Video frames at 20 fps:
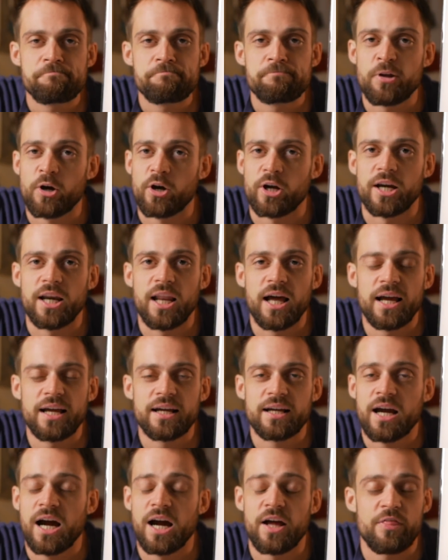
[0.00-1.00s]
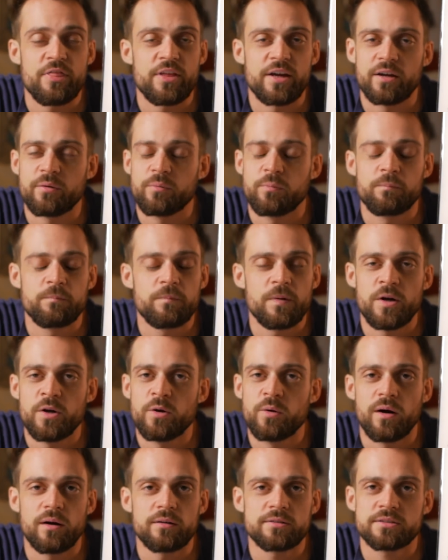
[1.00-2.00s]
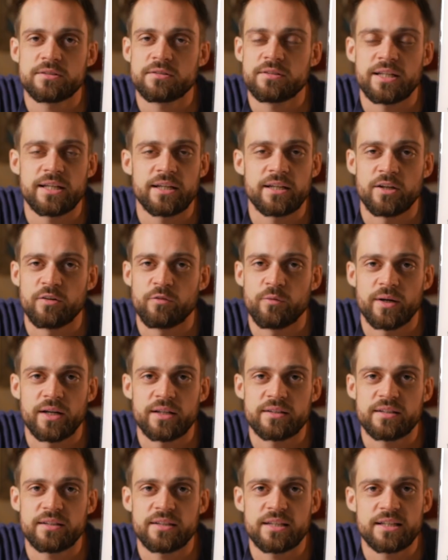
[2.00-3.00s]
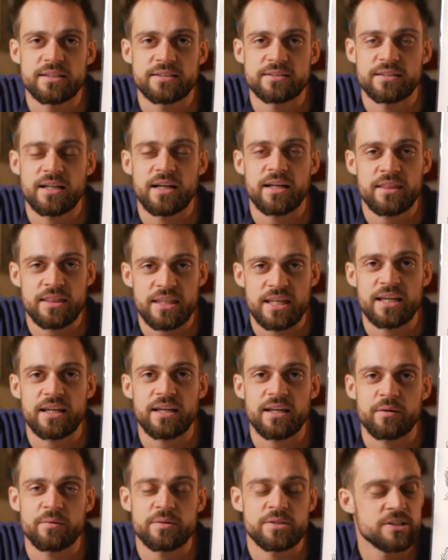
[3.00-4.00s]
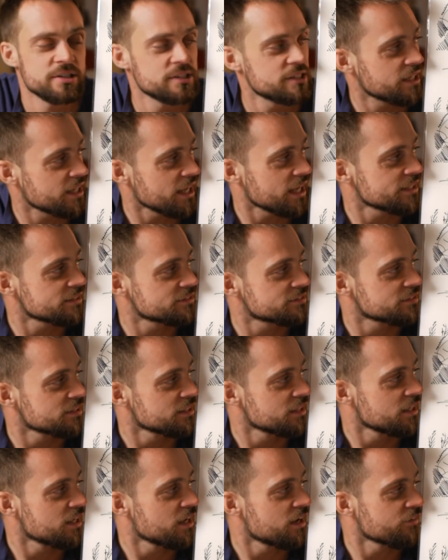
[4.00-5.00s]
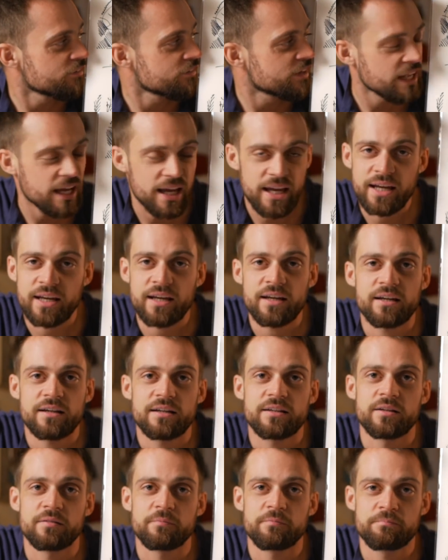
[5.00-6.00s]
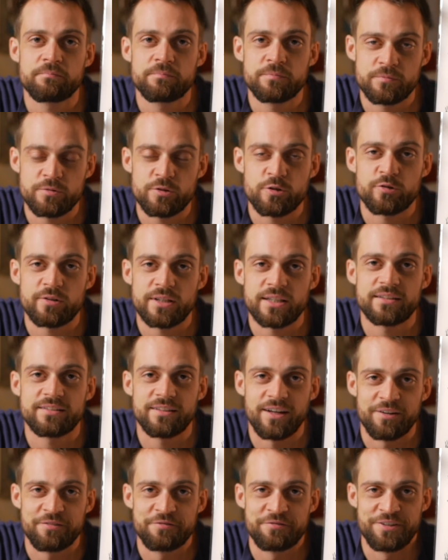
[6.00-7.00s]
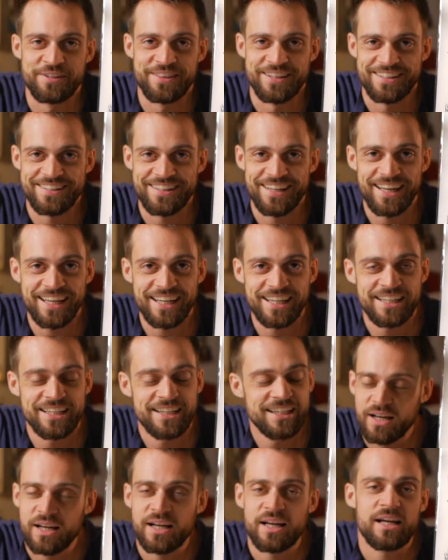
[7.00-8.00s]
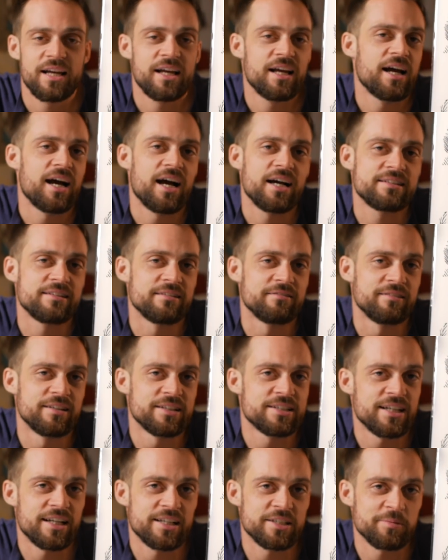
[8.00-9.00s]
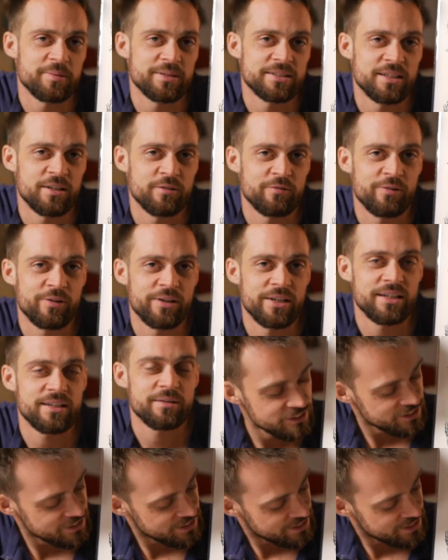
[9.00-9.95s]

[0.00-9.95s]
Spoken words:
Not gonna lie, can't think who I was thinking of when I did this. I think it was just a case of getting the drawing done for the day. I didn't really challenge myself on it.